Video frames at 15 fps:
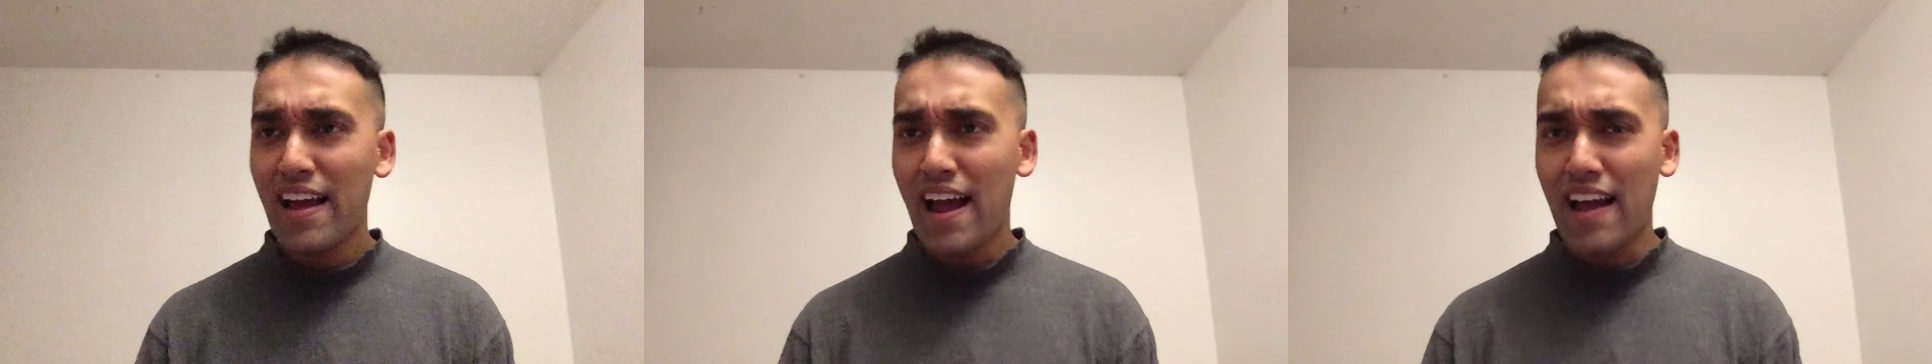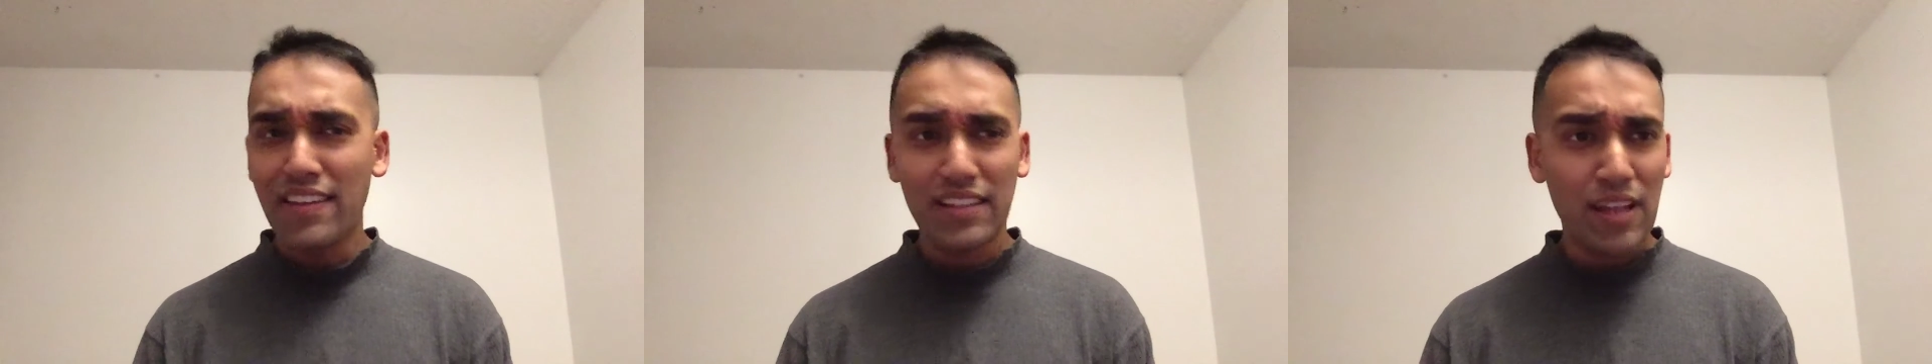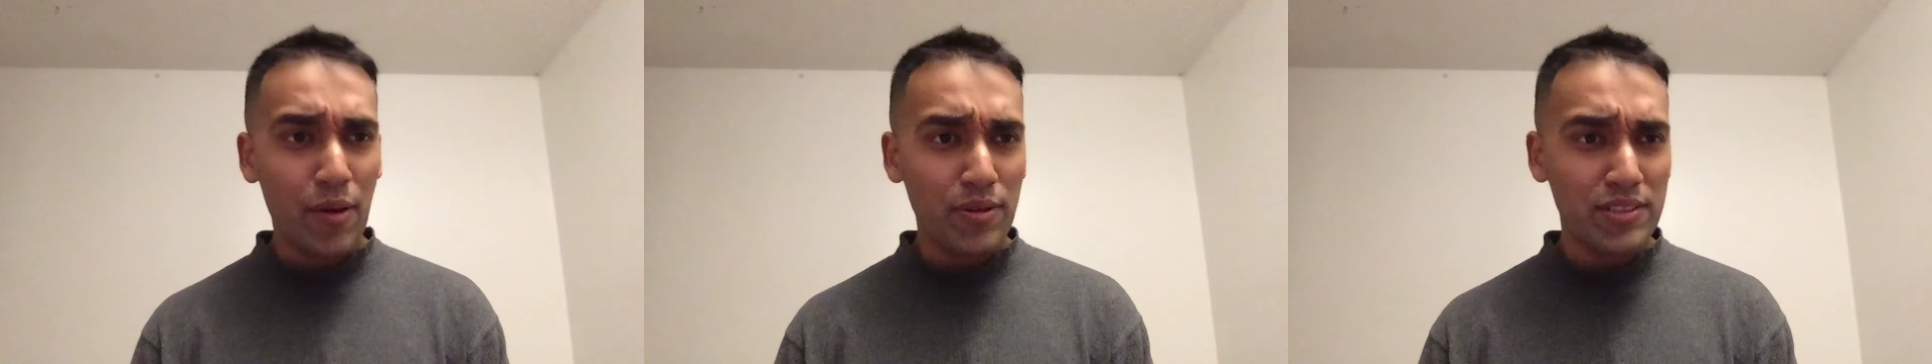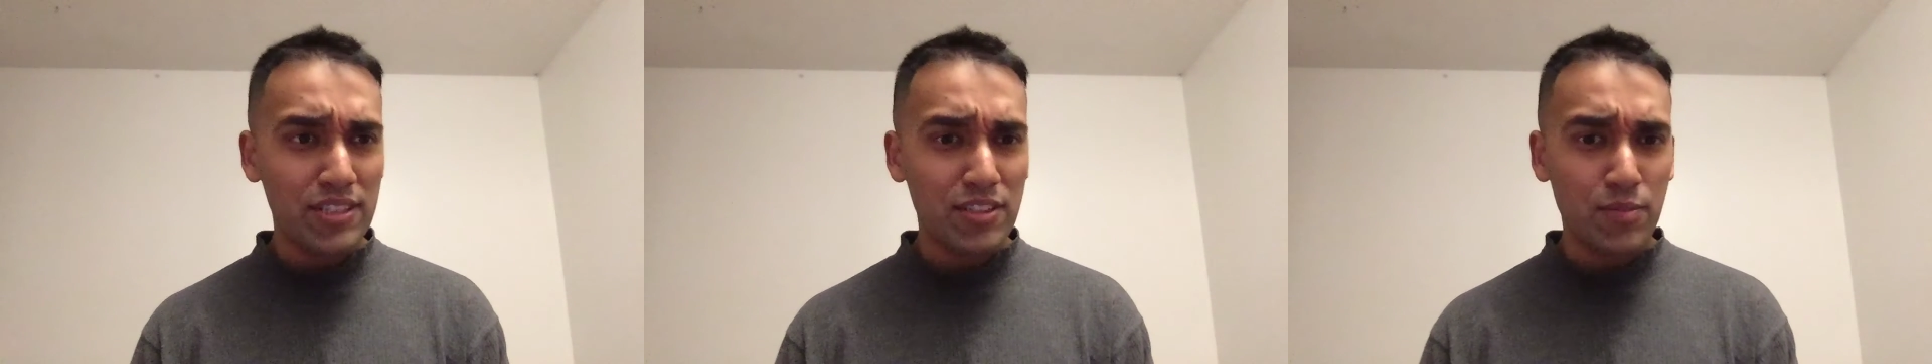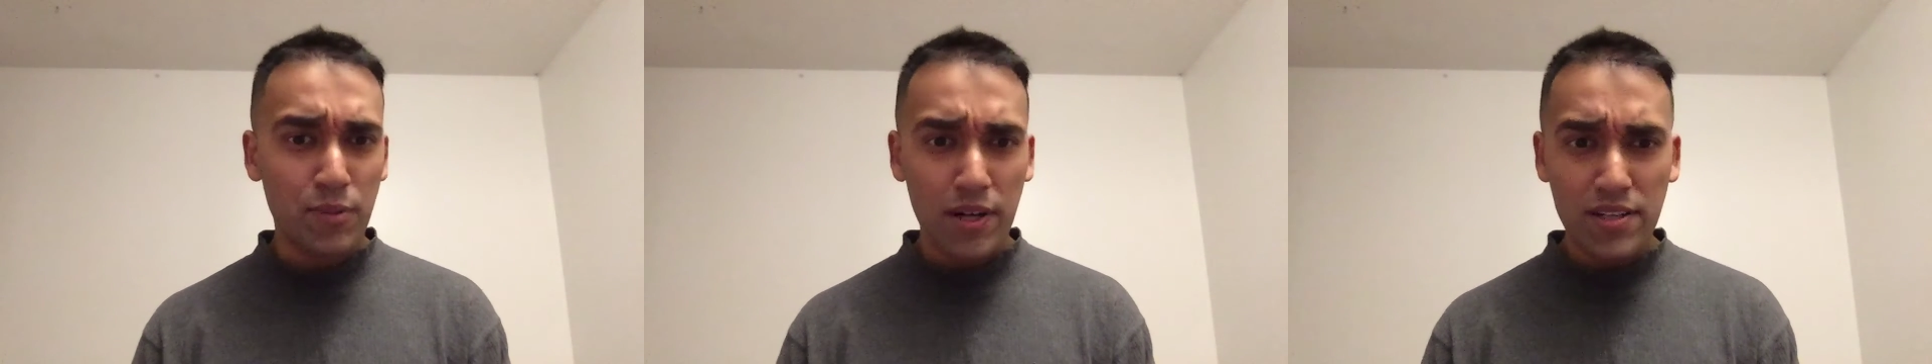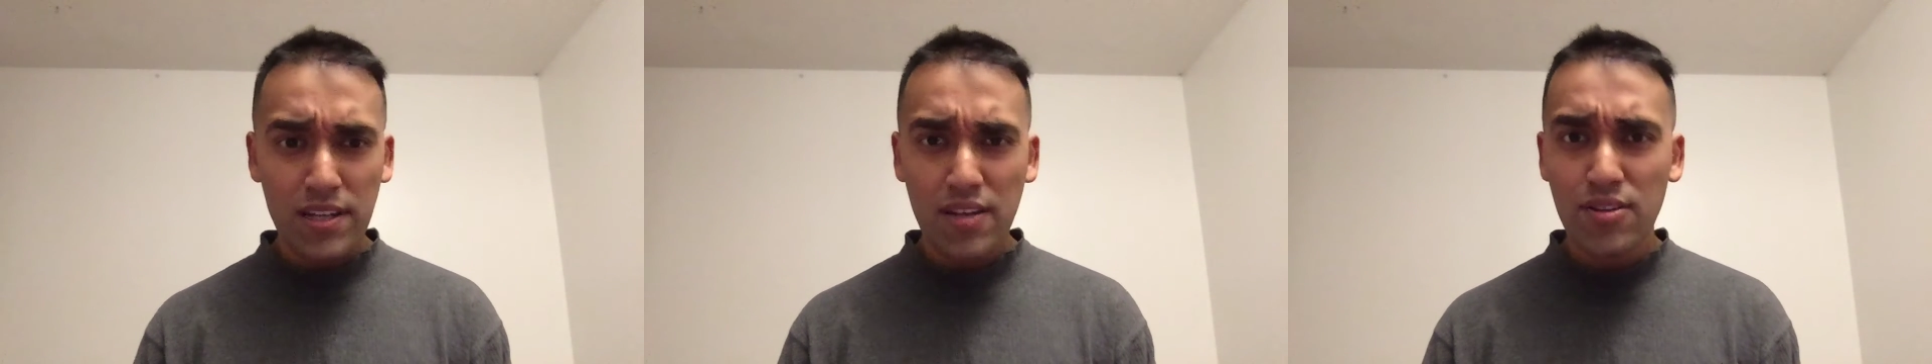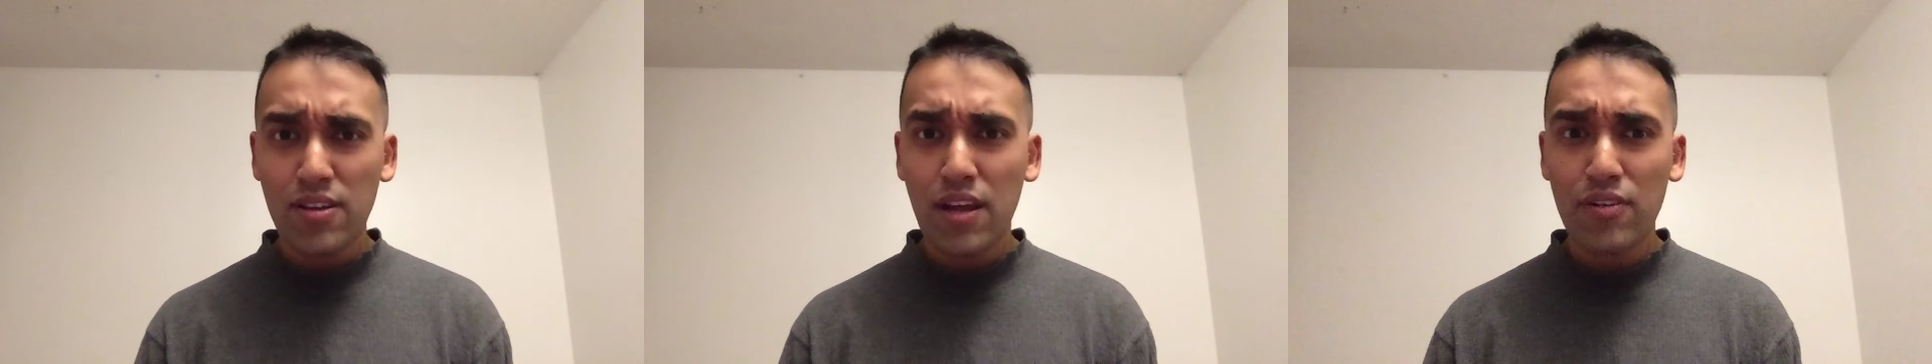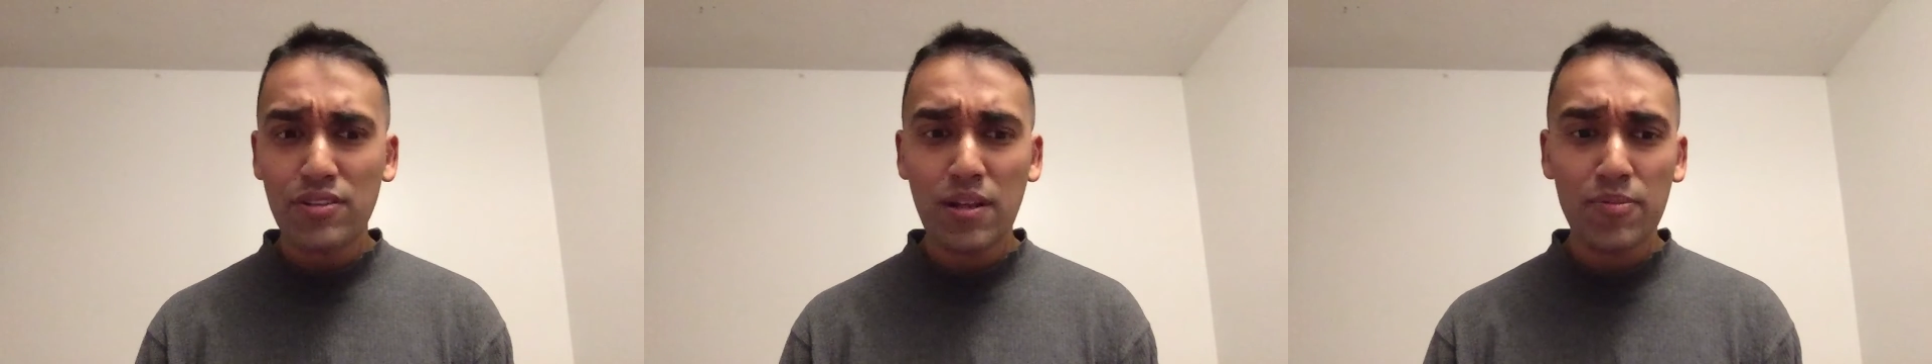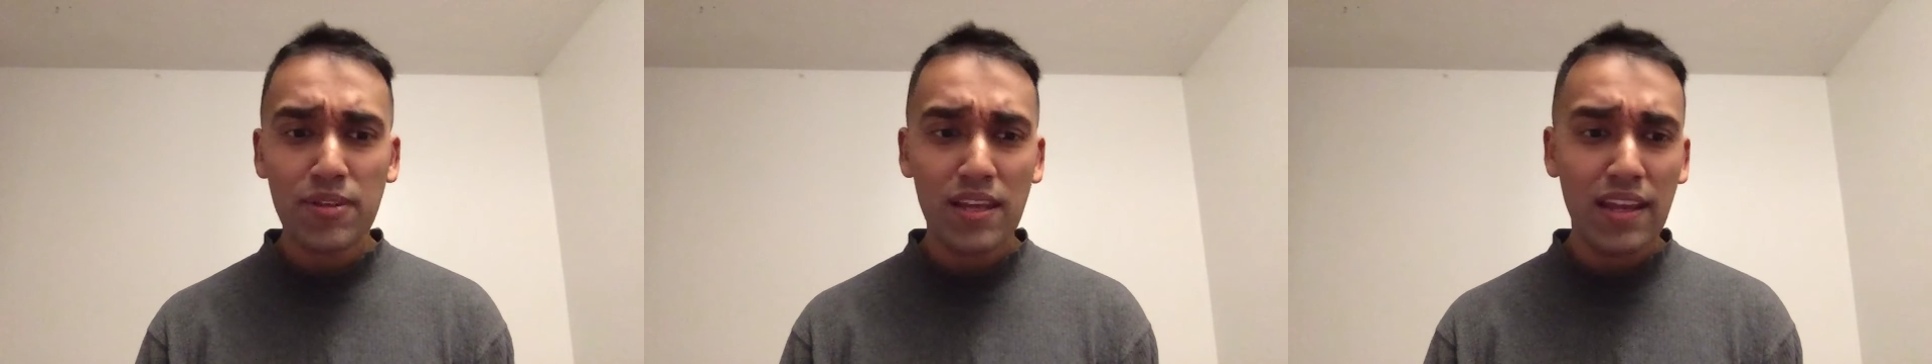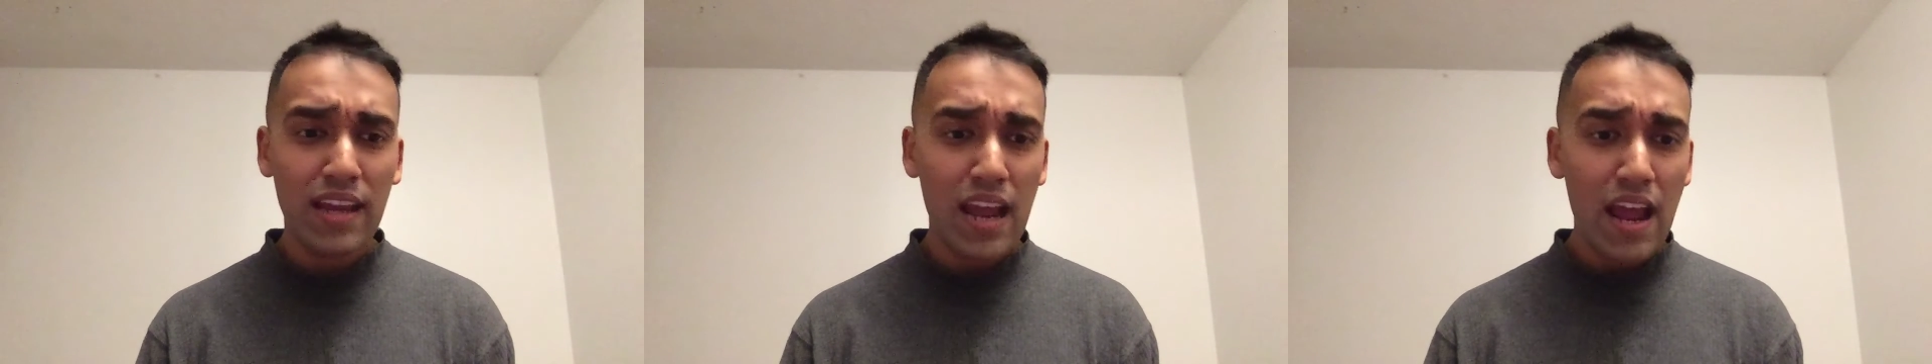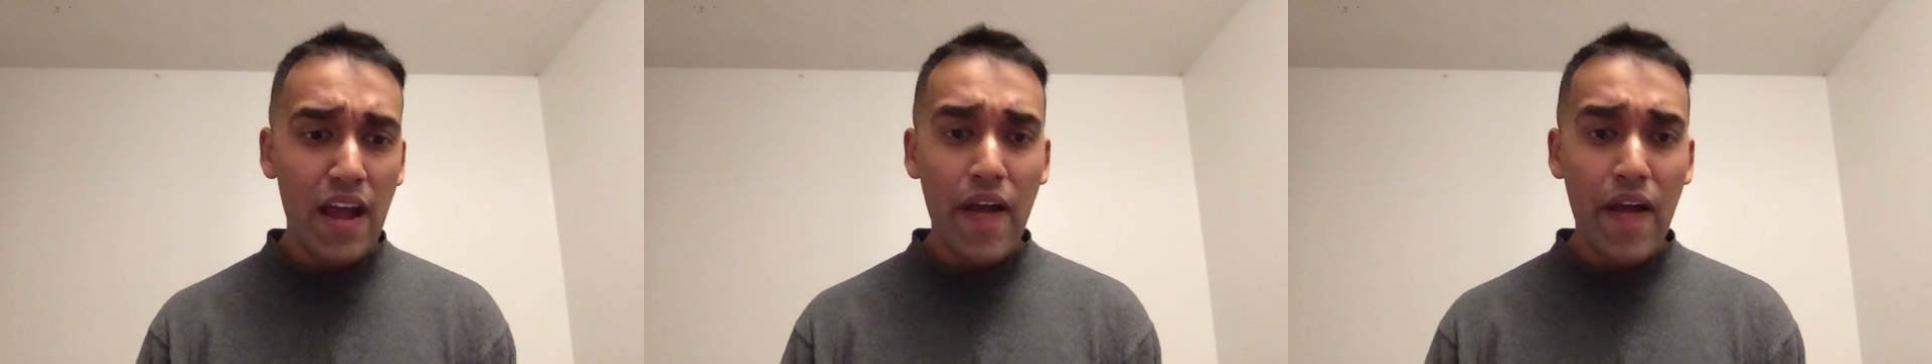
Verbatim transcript: I think that was his birthday today or something.